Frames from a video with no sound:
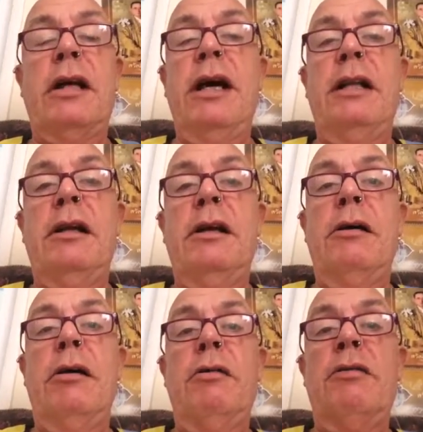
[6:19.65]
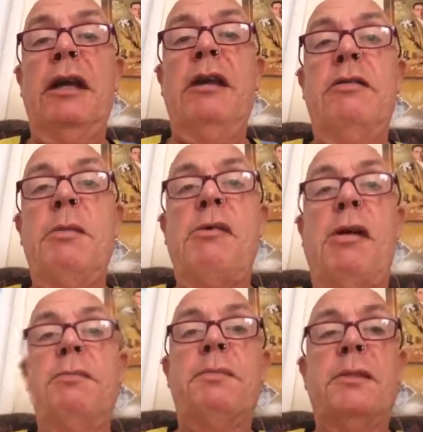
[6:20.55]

and I'll see you tomorrow.